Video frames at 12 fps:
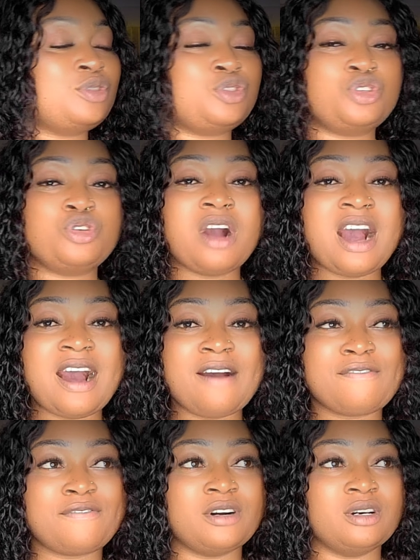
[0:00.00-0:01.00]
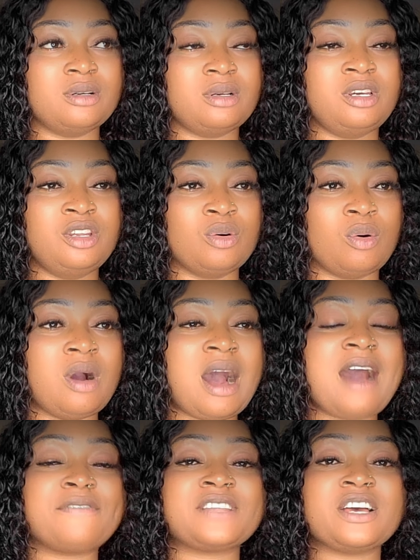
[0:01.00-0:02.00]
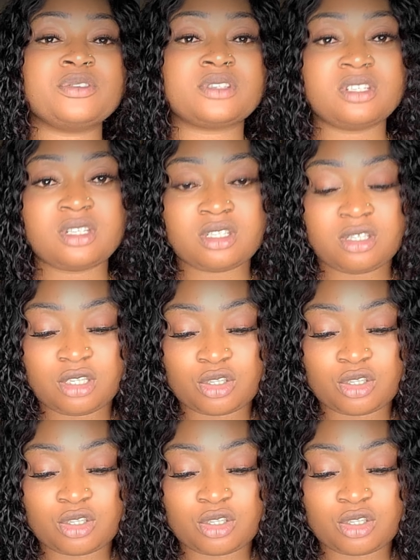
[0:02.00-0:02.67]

Do you have, after using this